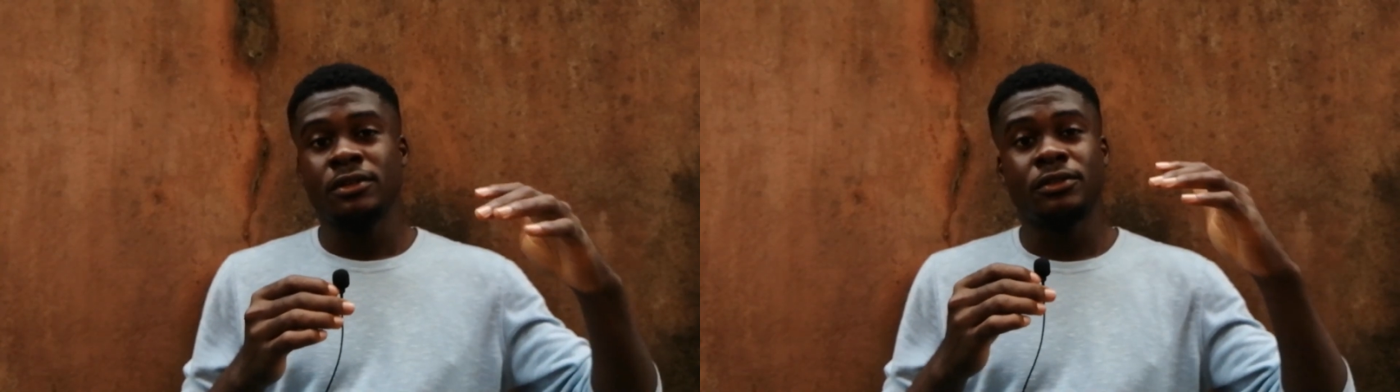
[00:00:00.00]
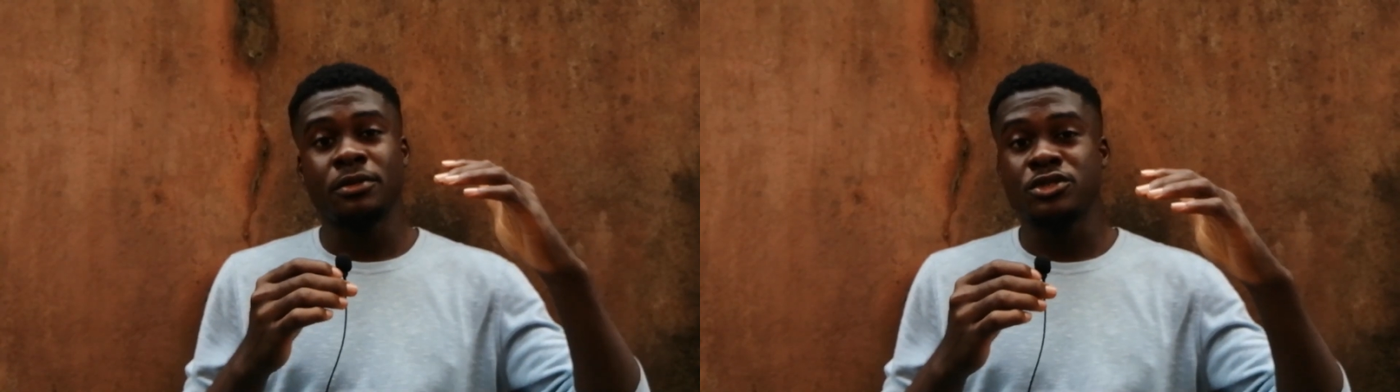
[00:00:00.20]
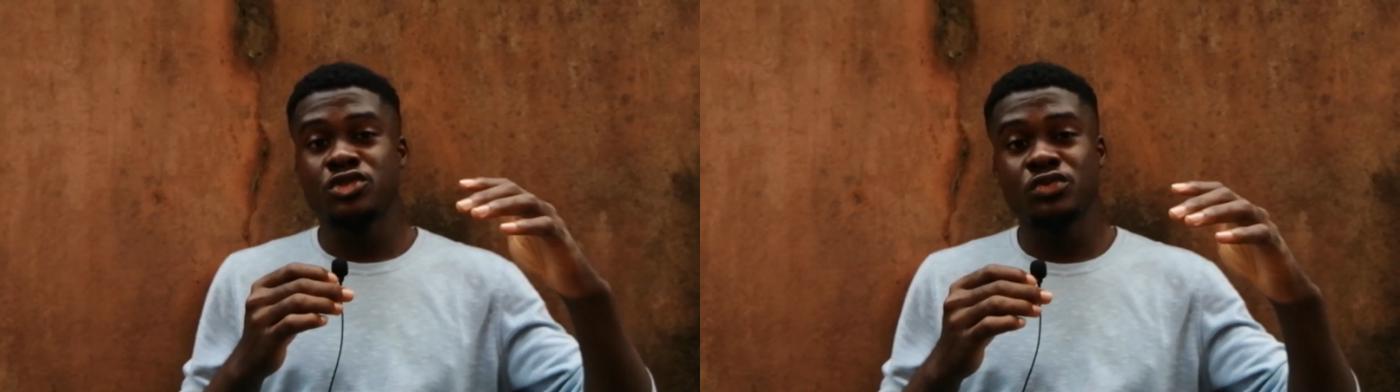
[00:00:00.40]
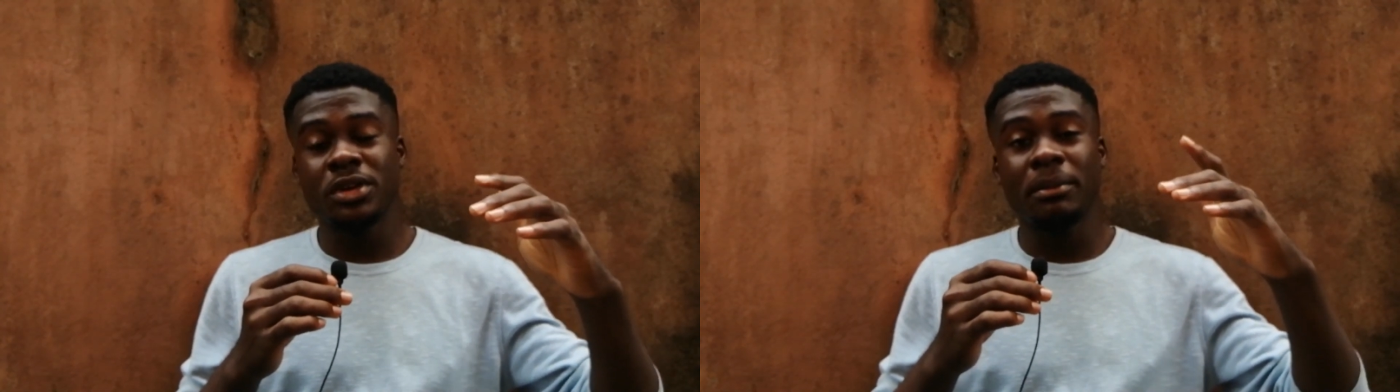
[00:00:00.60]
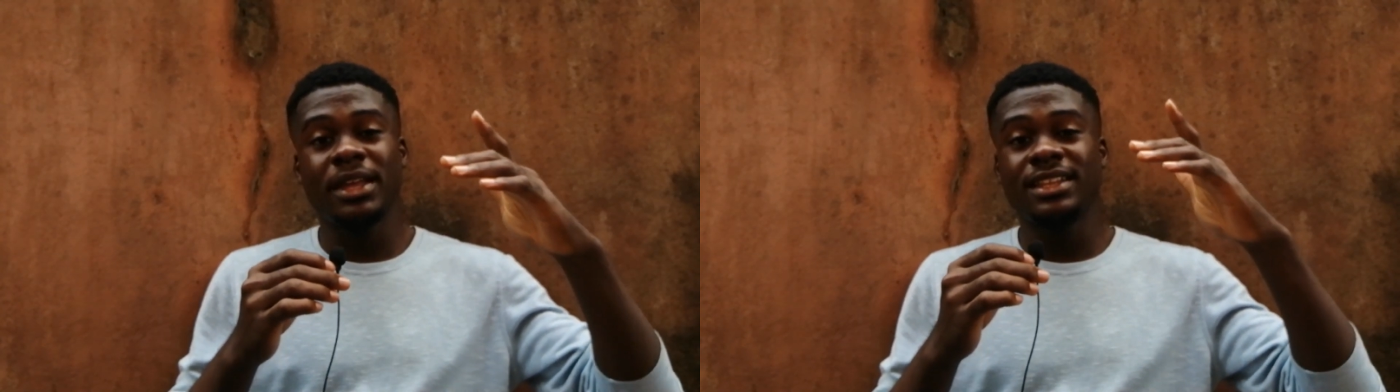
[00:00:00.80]
From
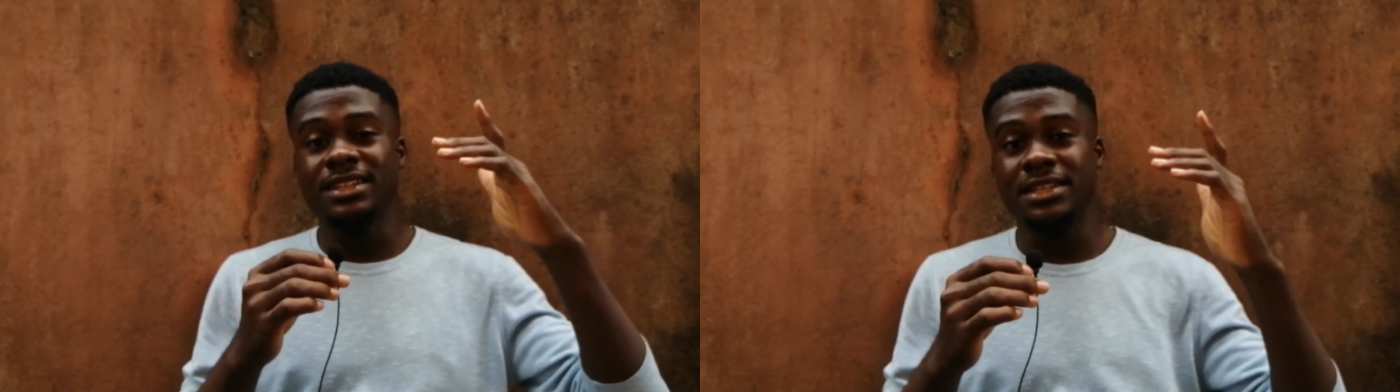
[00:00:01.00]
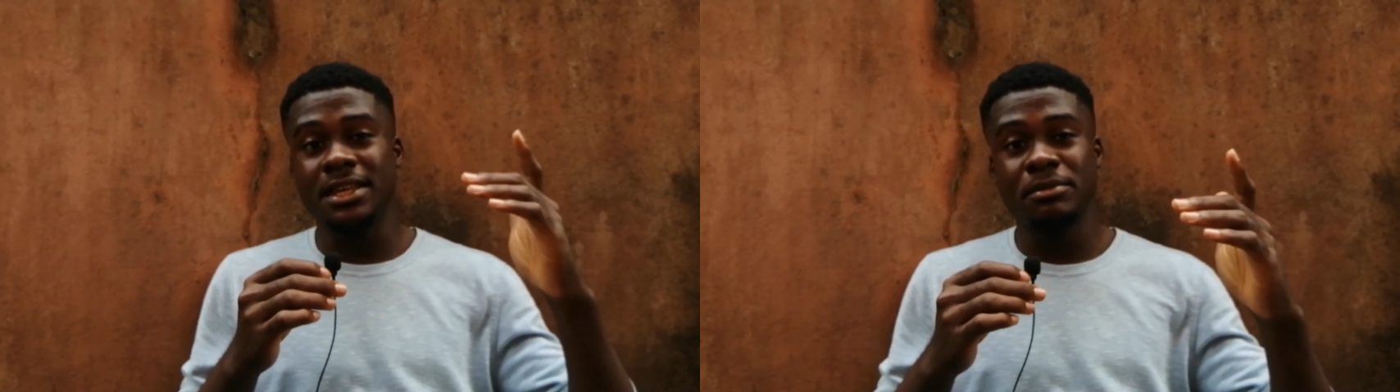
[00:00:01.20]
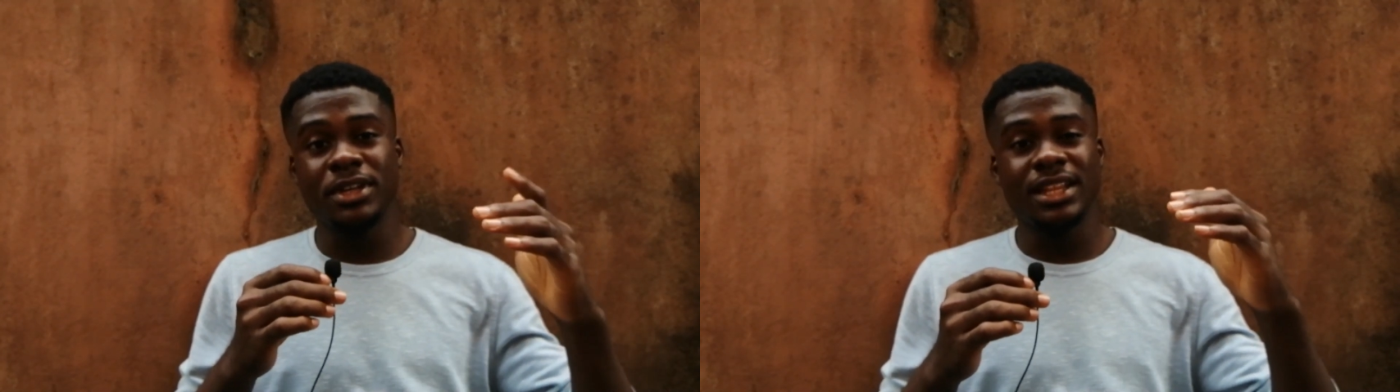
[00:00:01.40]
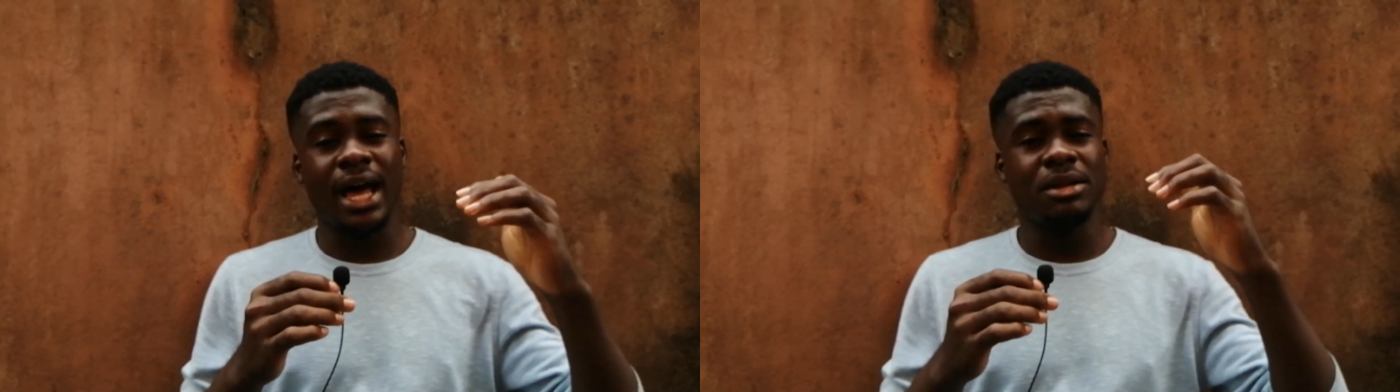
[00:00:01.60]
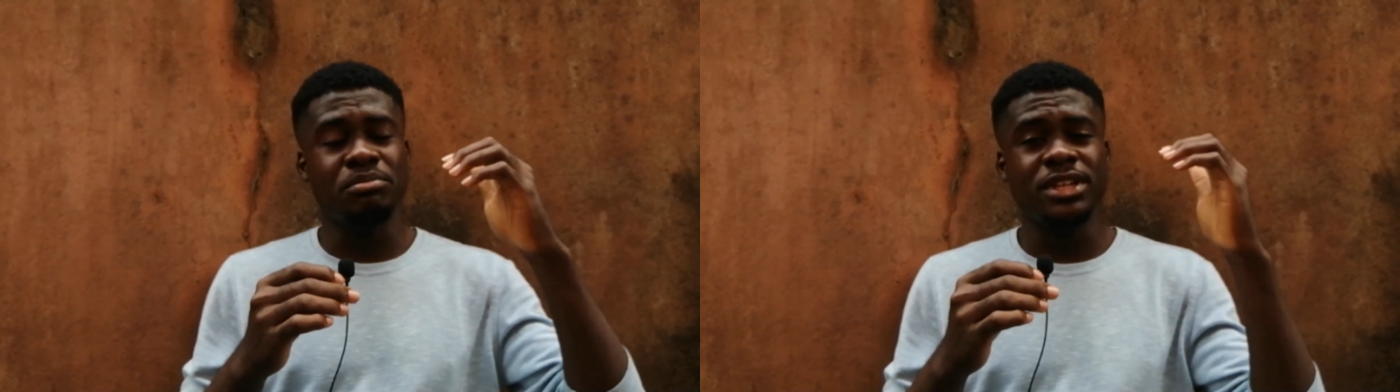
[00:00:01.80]
streaming, gaming,
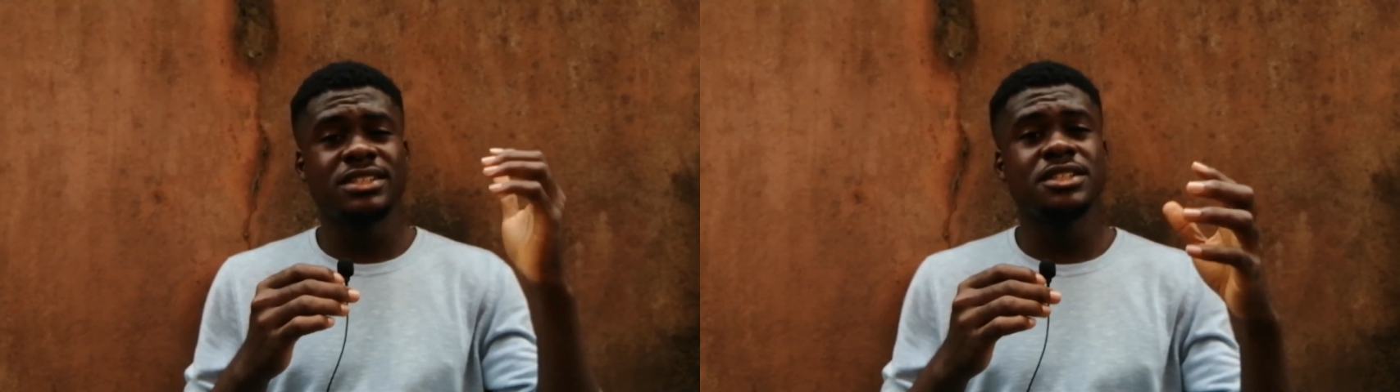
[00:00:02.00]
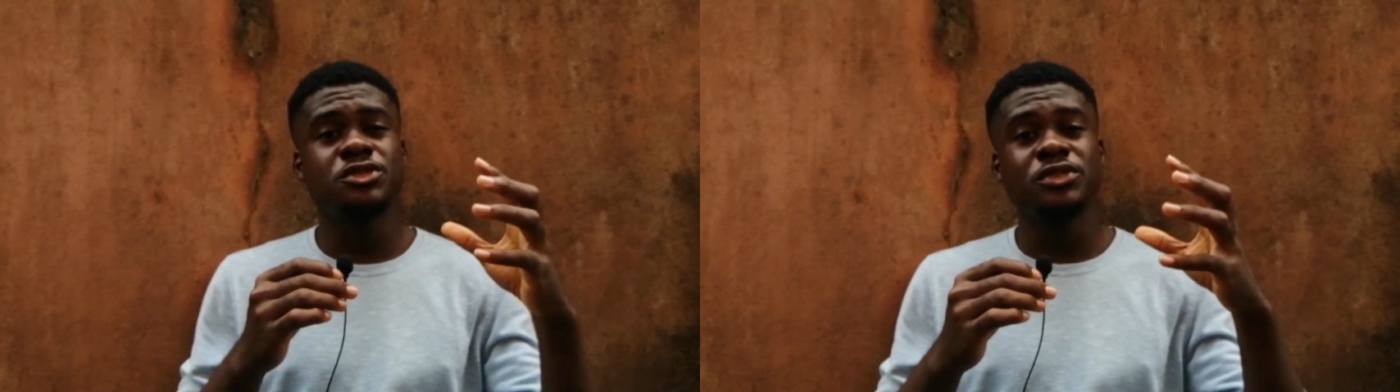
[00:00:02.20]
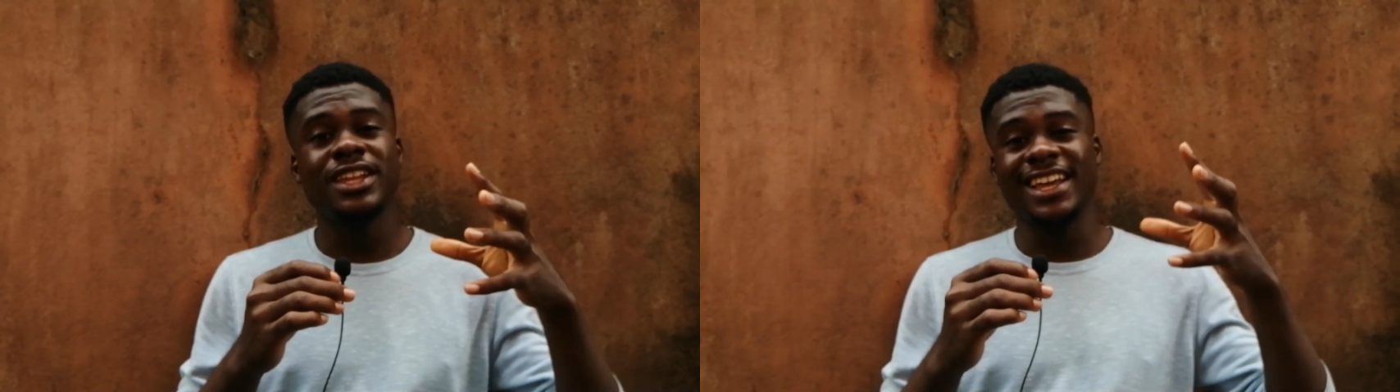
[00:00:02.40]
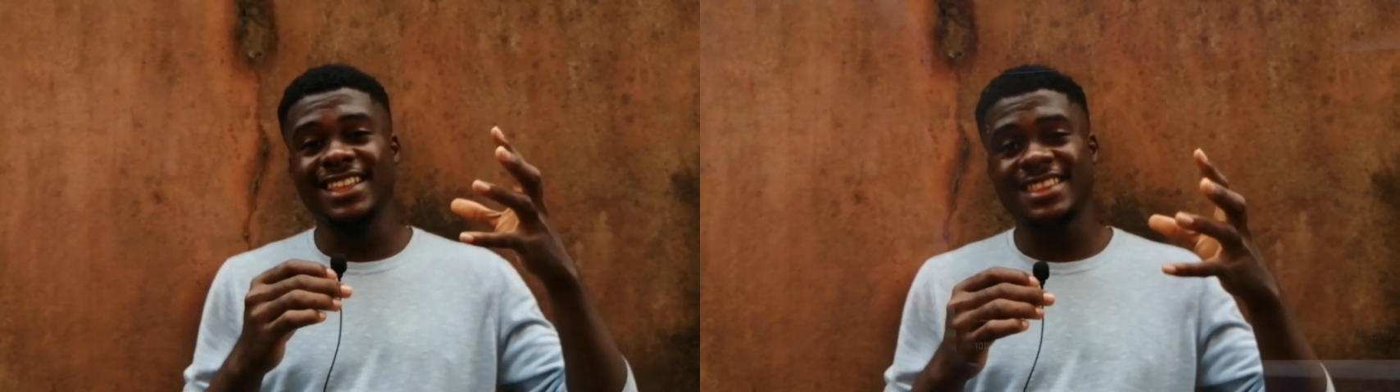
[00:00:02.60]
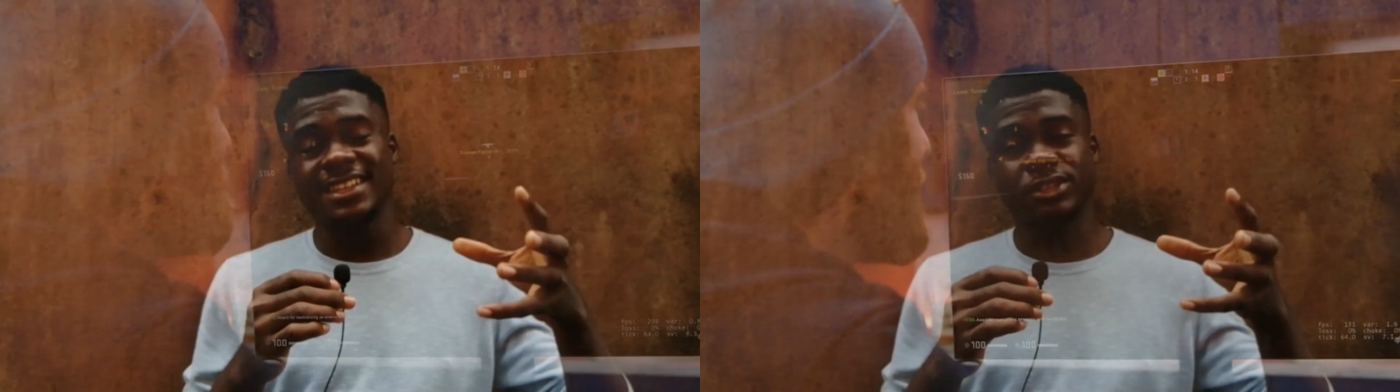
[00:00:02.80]
and basically doing
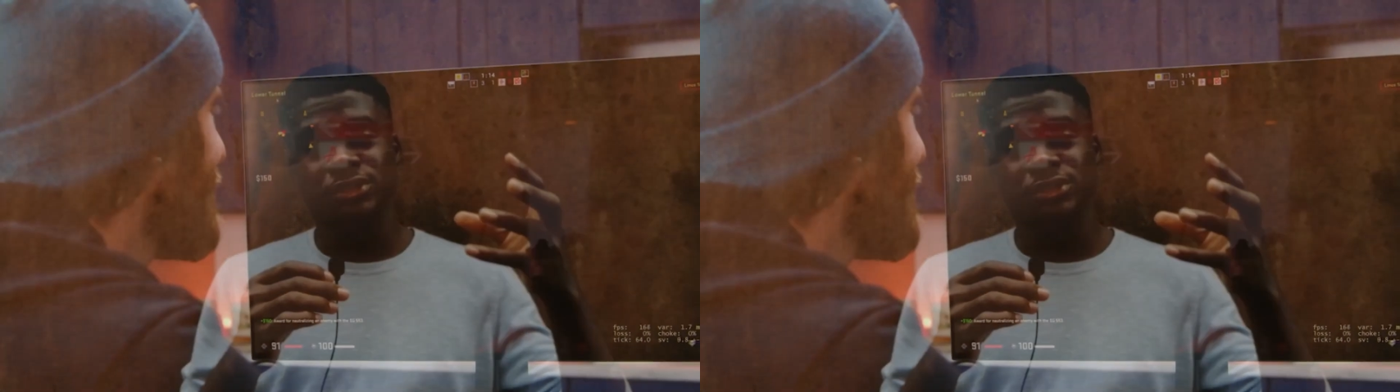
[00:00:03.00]
anything